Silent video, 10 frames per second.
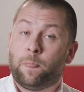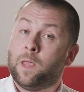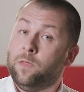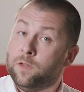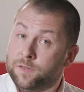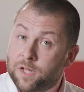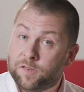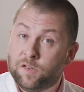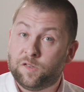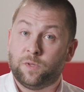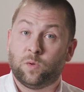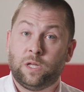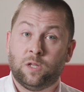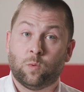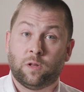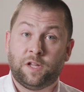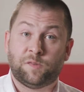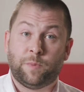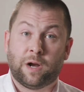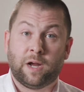and the distance between the release
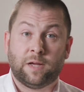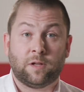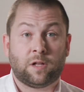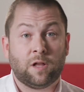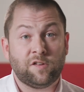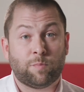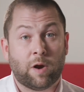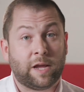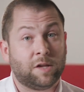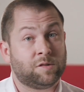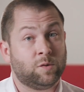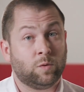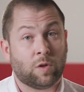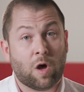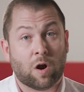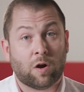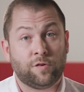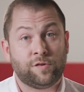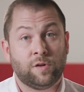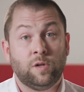bearing and the clutch brake is too
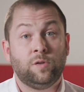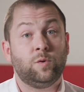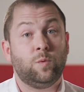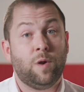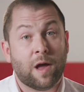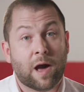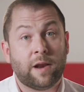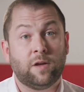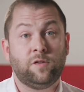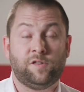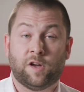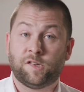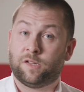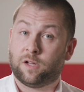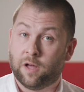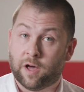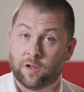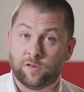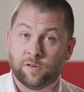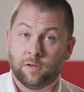large, do not adjust the
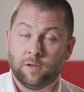clutch.